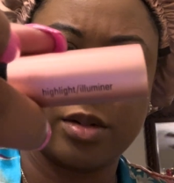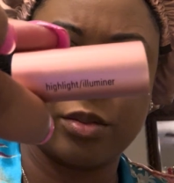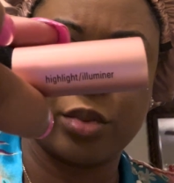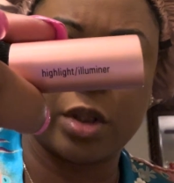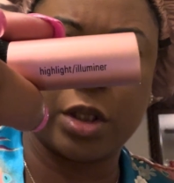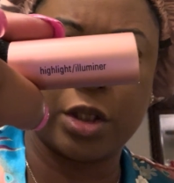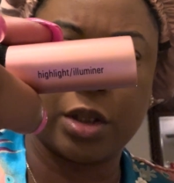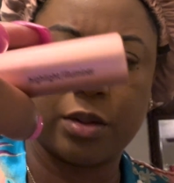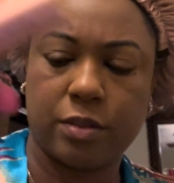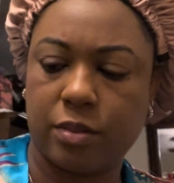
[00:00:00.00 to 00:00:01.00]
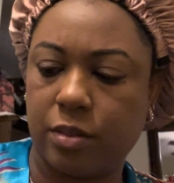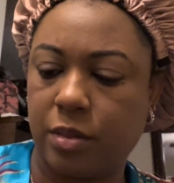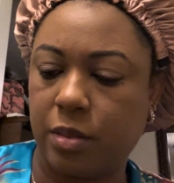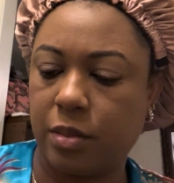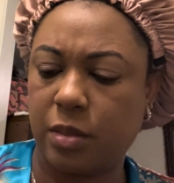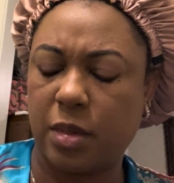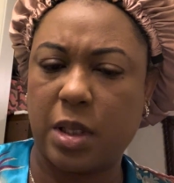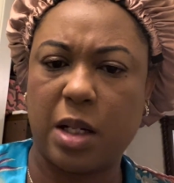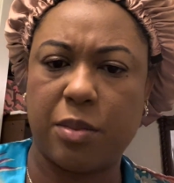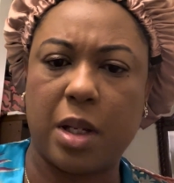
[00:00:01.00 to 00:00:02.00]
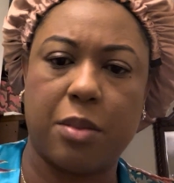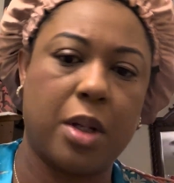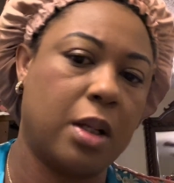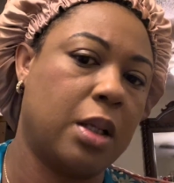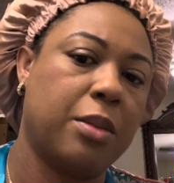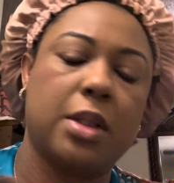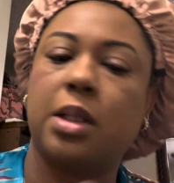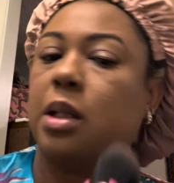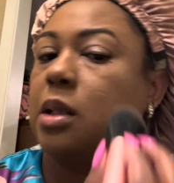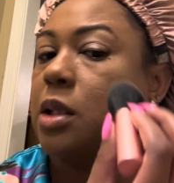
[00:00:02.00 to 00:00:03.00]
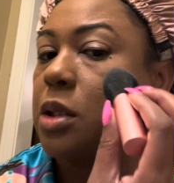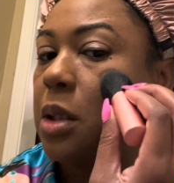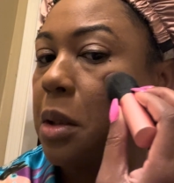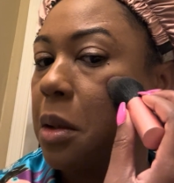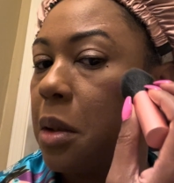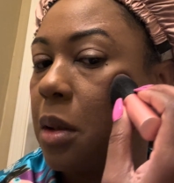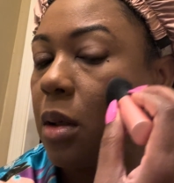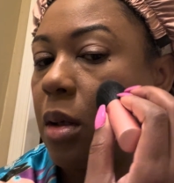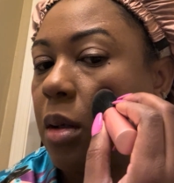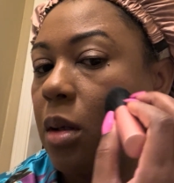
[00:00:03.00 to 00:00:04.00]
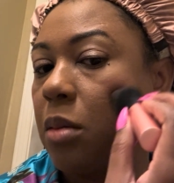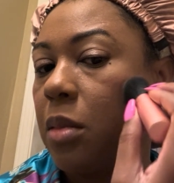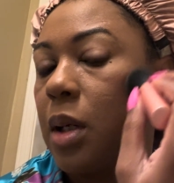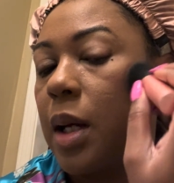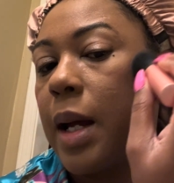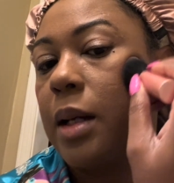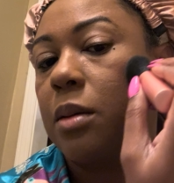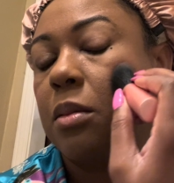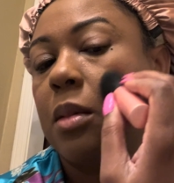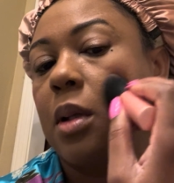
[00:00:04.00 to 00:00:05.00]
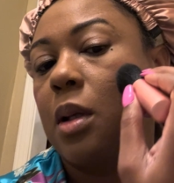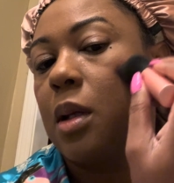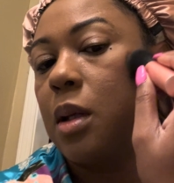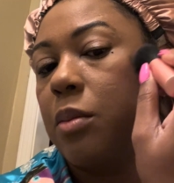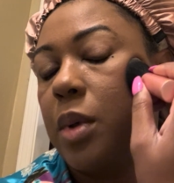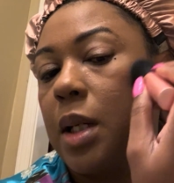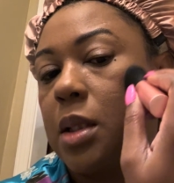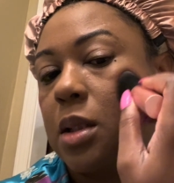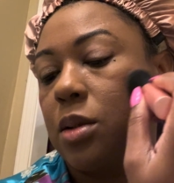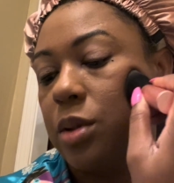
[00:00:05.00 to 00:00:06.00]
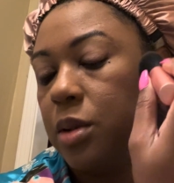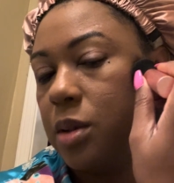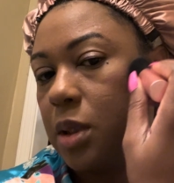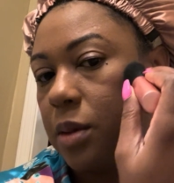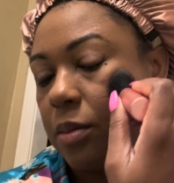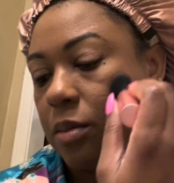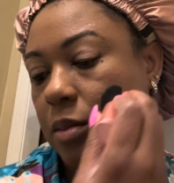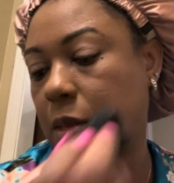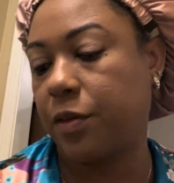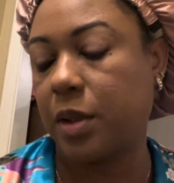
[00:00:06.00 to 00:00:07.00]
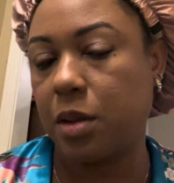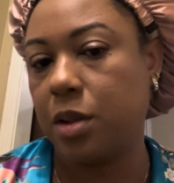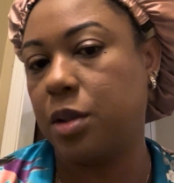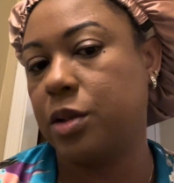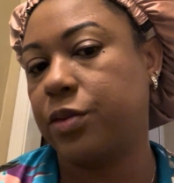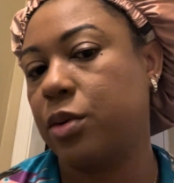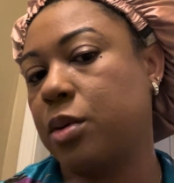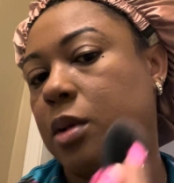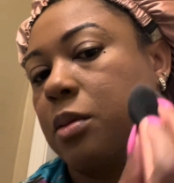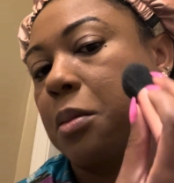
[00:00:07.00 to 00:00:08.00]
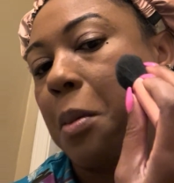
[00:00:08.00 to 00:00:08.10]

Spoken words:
brush I think it may have been a limited edition item, but I still use it. I found a use for it.